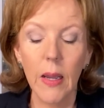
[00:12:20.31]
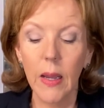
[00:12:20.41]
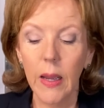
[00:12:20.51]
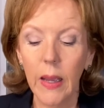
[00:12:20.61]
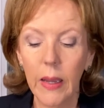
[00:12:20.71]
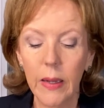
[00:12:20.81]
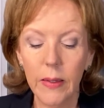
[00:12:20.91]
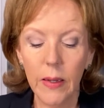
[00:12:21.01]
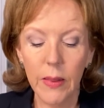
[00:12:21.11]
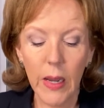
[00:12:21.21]

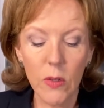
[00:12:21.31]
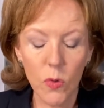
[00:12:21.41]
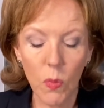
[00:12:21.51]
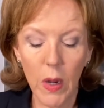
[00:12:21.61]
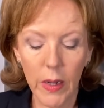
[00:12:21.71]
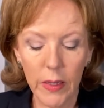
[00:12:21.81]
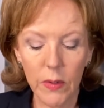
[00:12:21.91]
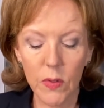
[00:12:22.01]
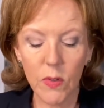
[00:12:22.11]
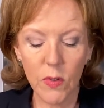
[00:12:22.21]
And that's why it
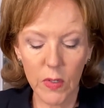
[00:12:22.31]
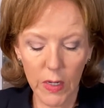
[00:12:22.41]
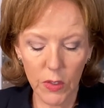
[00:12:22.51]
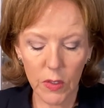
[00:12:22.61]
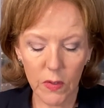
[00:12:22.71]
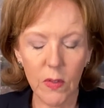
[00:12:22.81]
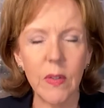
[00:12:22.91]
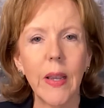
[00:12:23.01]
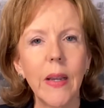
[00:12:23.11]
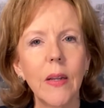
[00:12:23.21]
is such a
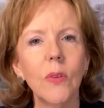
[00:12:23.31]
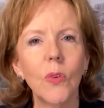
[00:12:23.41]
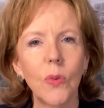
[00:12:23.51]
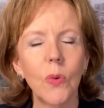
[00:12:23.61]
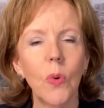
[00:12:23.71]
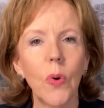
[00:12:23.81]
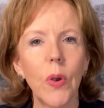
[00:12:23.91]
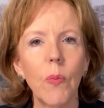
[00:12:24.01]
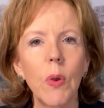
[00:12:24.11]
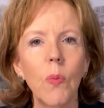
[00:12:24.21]
sad
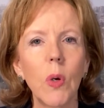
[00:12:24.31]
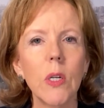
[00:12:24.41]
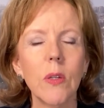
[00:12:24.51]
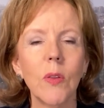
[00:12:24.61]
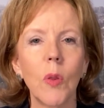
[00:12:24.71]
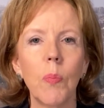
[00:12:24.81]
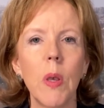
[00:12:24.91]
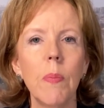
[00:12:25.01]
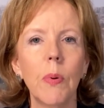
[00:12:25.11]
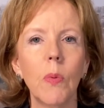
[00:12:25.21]
story. We wish that the
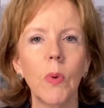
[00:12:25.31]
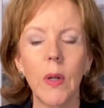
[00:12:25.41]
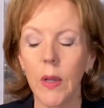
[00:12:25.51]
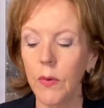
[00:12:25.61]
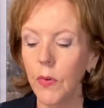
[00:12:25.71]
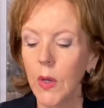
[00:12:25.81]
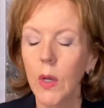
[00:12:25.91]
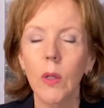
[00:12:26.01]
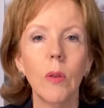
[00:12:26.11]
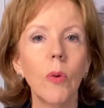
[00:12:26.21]
people would have
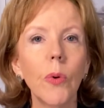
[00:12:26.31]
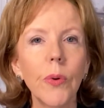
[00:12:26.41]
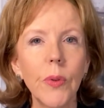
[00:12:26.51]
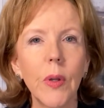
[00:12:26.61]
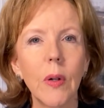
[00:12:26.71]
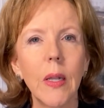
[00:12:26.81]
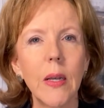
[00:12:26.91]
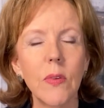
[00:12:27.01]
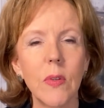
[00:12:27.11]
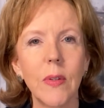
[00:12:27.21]
learned their
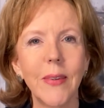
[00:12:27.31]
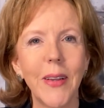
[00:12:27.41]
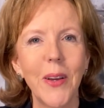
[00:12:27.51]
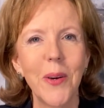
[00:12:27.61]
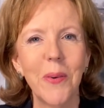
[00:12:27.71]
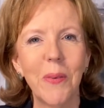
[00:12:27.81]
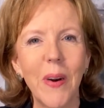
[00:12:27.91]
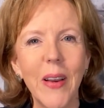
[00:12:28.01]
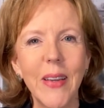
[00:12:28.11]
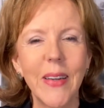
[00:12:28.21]
lesson,
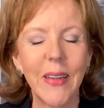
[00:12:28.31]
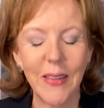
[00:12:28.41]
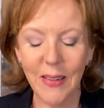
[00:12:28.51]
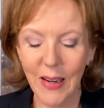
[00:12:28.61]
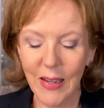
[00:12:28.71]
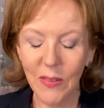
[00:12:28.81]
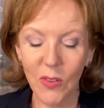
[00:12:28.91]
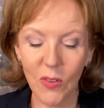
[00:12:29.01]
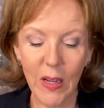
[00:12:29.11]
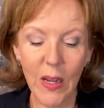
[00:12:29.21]
right, and
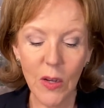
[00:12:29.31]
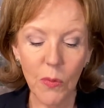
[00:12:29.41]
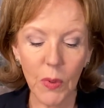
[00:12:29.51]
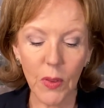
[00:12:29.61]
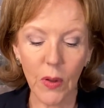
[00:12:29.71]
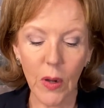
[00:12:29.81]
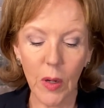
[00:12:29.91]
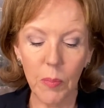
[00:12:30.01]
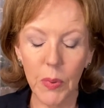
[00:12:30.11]
stayed with God.